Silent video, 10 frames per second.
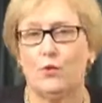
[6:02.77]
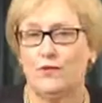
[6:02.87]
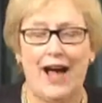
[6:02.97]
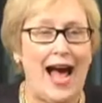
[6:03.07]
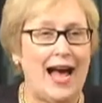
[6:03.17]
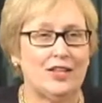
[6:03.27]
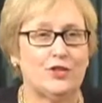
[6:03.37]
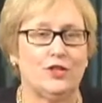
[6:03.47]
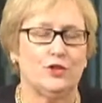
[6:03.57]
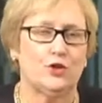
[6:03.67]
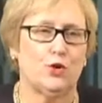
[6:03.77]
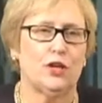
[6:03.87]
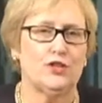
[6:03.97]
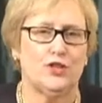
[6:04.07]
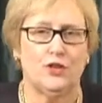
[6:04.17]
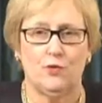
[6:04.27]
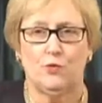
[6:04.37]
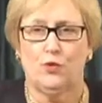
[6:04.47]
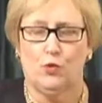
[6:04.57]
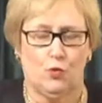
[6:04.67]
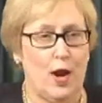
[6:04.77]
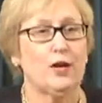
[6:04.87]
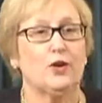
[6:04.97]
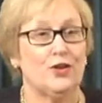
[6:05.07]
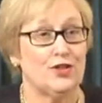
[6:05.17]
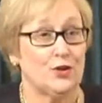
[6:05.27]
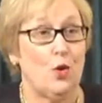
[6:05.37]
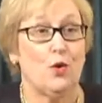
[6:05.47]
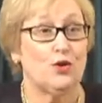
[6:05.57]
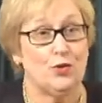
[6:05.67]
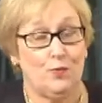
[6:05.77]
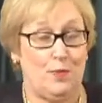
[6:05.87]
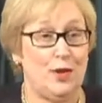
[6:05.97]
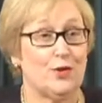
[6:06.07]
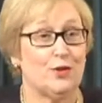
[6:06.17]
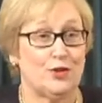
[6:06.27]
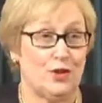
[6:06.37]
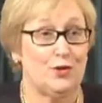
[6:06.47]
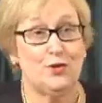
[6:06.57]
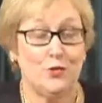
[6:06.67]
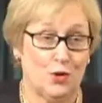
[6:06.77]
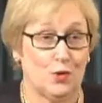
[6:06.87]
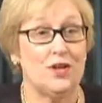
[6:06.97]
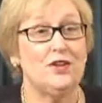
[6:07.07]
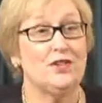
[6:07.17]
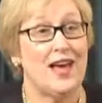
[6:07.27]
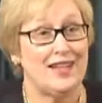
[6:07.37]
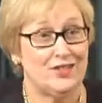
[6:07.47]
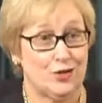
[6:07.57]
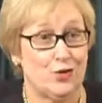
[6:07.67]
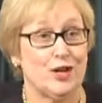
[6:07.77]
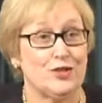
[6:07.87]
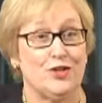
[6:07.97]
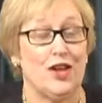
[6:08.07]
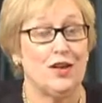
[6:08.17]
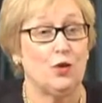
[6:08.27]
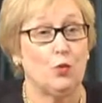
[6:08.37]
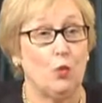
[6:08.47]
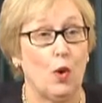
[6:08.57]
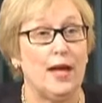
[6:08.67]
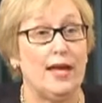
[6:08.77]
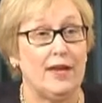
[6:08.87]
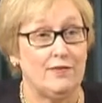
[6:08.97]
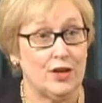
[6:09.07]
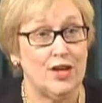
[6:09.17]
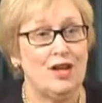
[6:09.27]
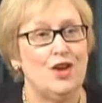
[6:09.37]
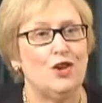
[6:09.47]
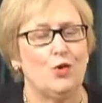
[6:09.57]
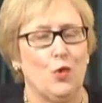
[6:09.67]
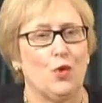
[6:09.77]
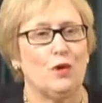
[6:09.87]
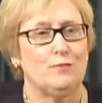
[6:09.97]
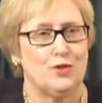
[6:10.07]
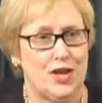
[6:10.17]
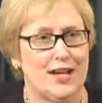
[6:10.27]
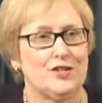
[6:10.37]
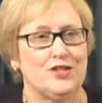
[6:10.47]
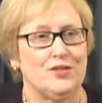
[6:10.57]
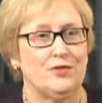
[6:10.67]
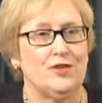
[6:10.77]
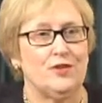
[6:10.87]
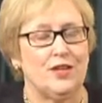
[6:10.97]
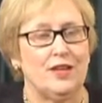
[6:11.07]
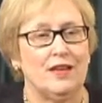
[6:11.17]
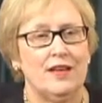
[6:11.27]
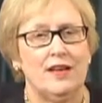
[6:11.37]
revised instruction, your record is going to appear as though you agreed to that instruction and you waived your objection to the